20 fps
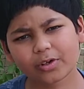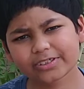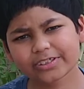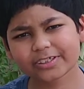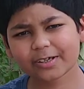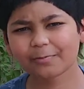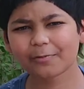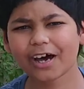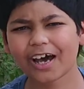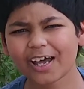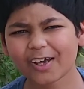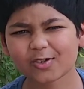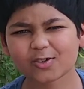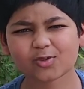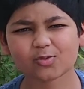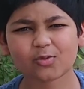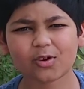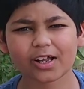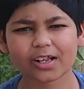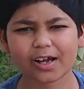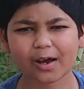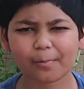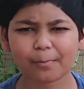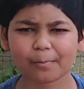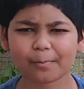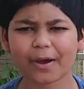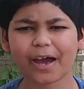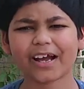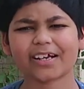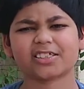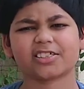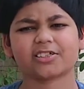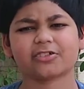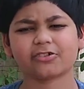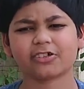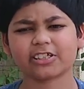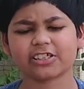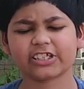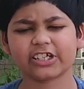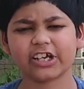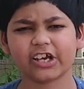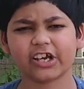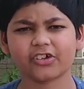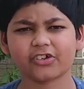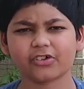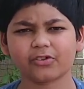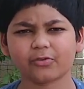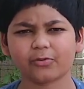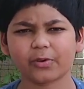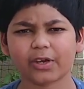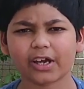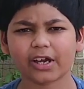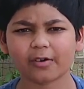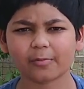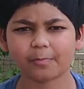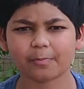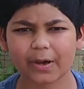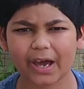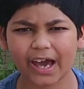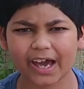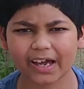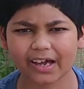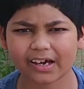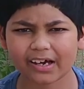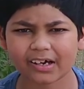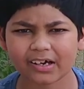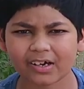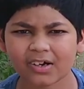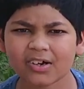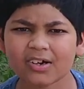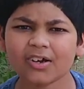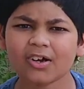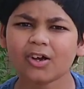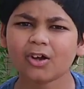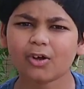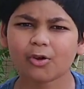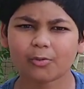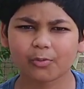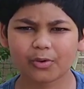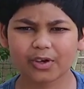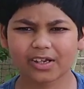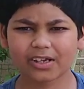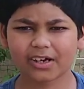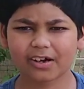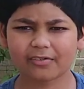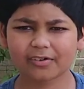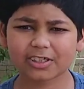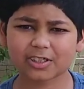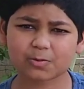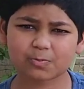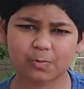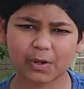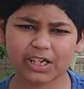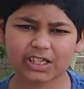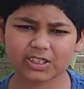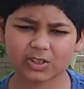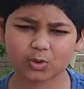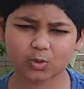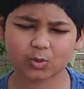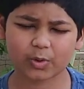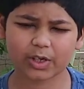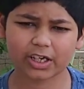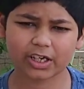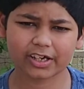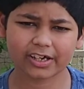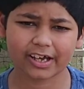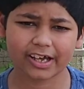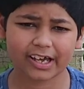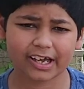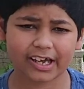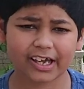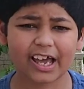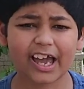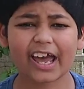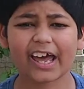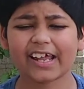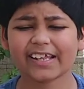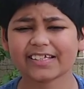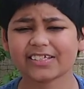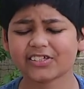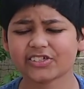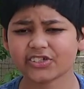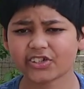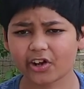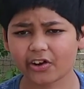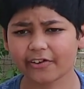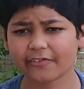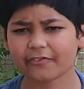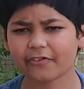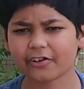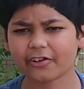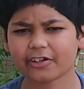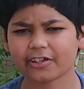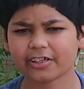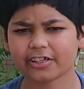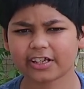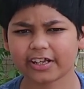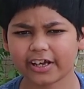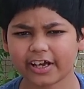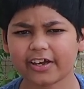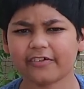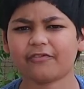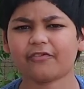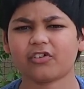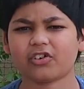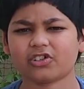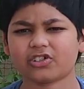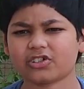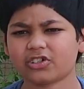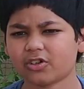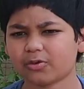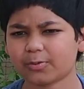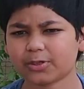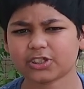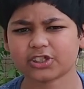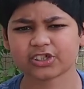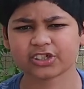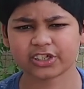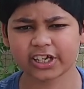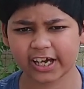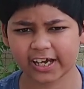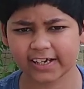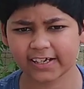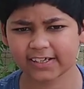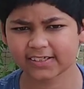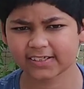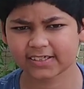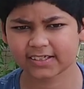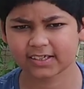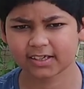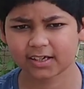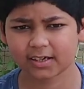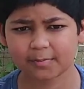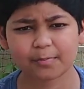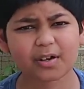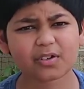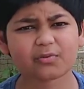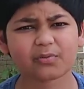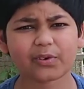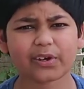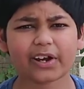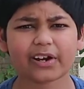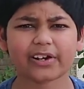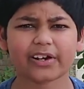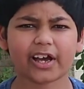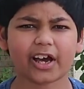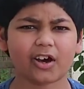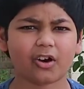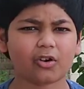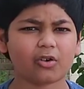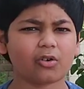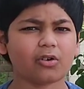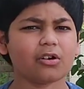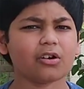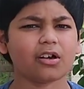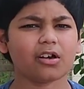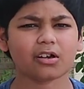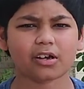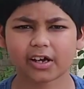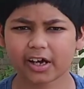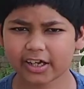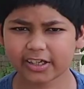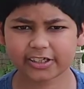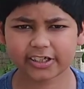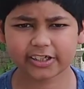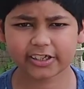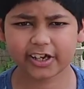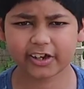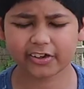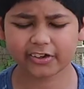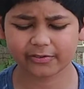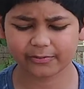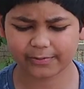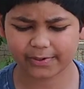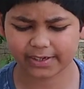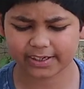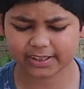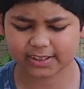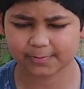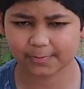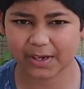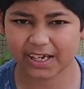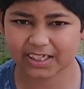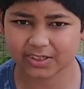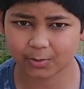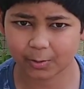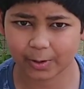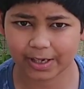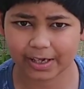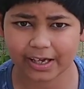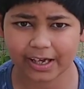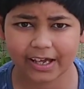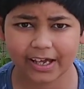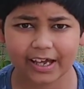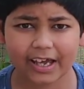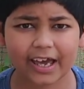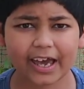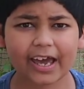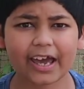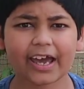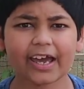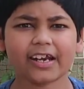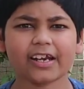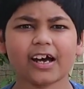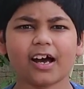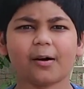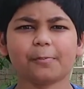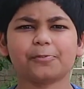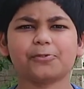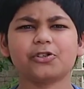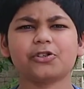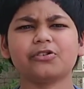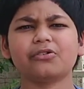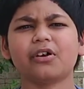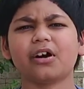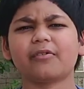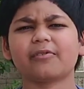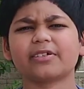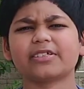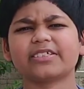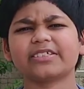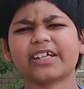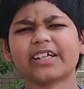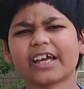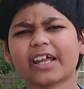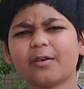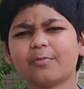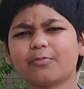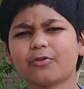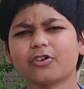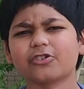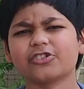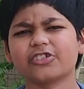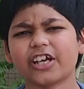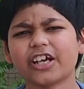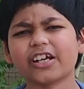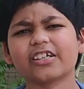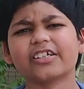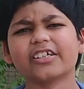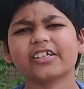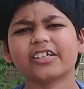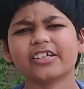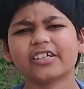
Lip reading: What's up guys, welcome back to the channel. We are back with our space week, and sorry for the delay for so much days, but we are now continuing with the space week and up to our second project,